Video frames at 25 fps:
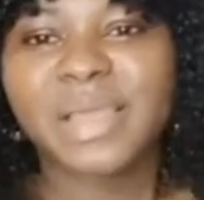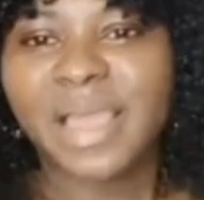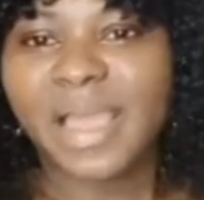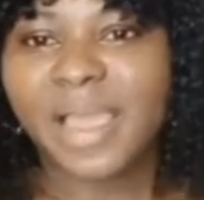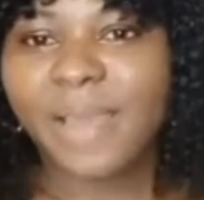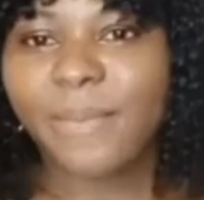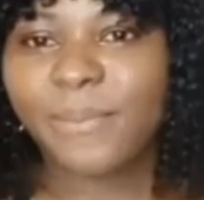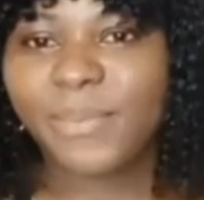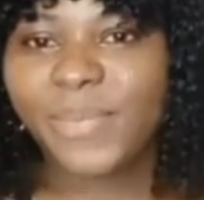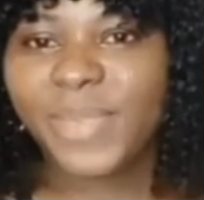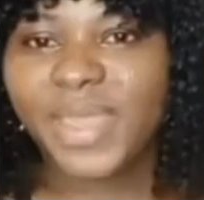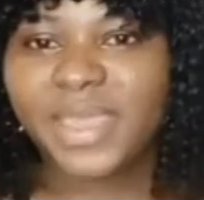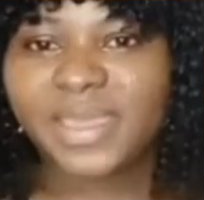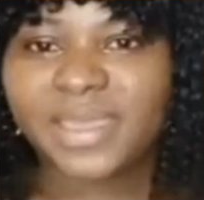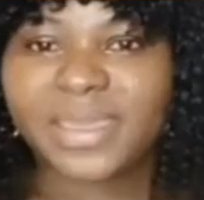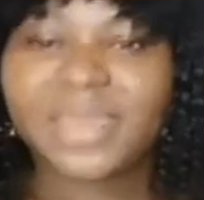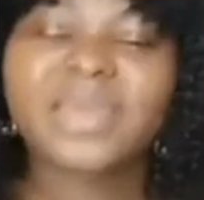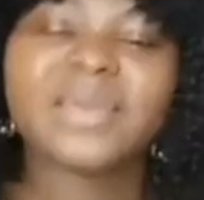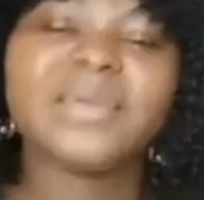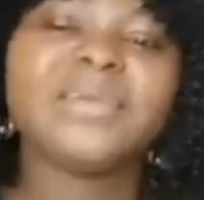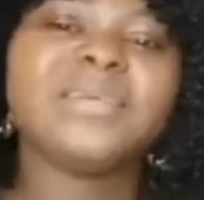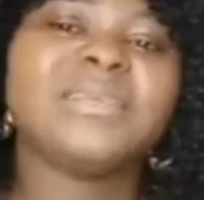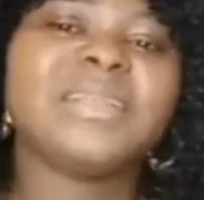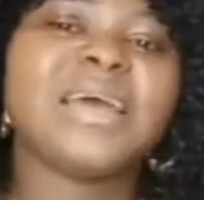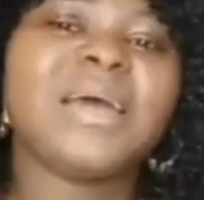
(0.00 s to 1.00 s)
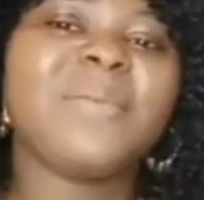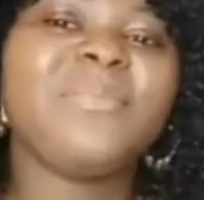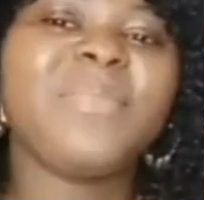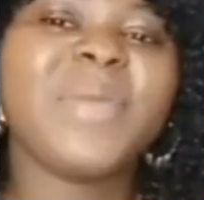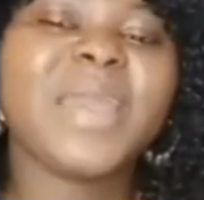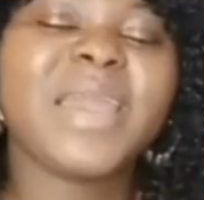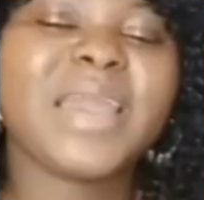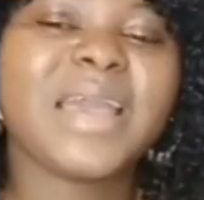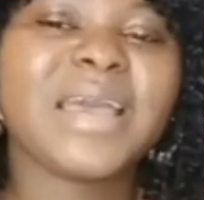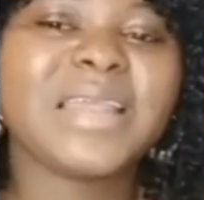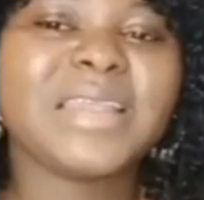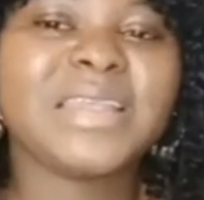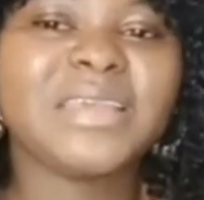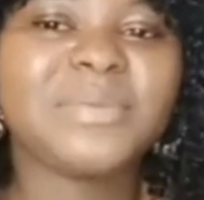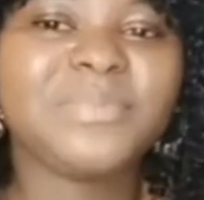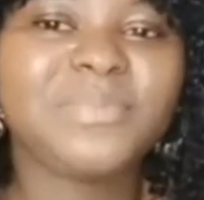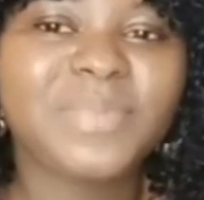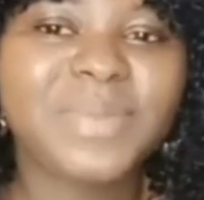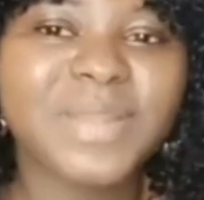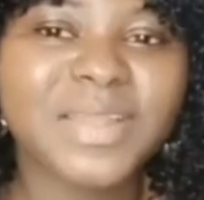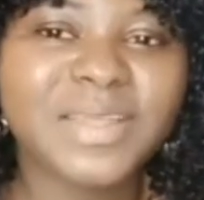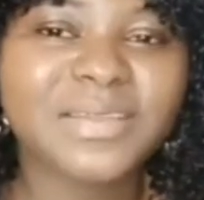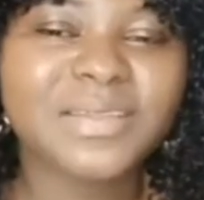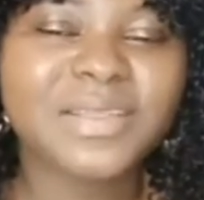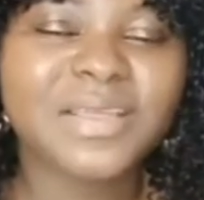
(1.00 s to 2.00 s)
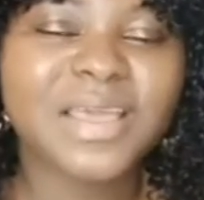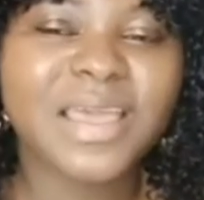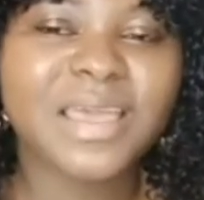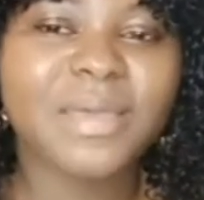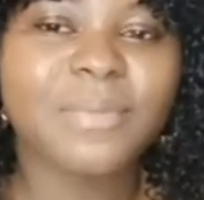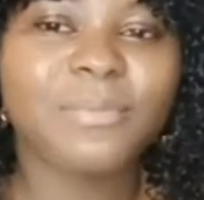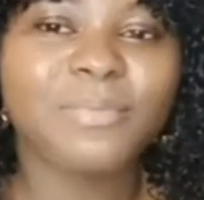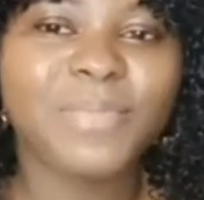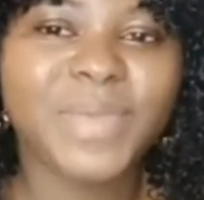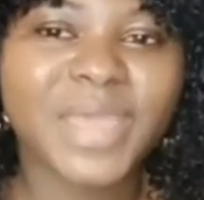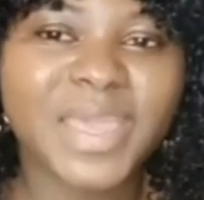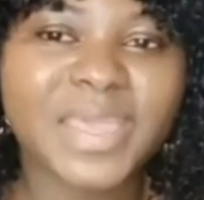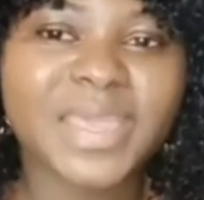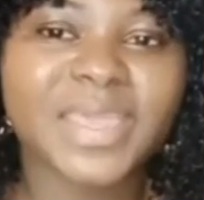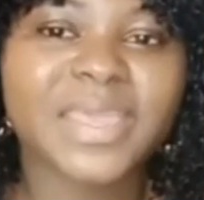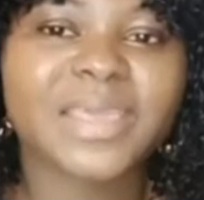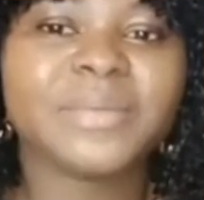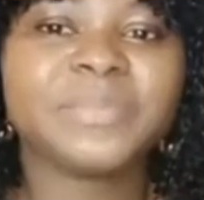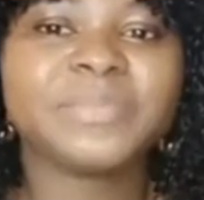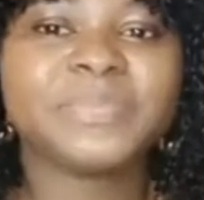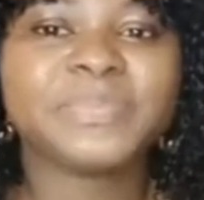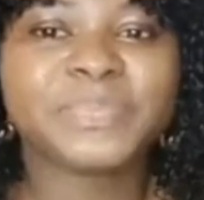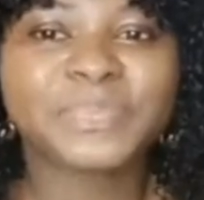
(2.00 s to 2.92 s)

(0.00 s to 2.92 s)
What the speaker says: I beg, now beg that they play, beg.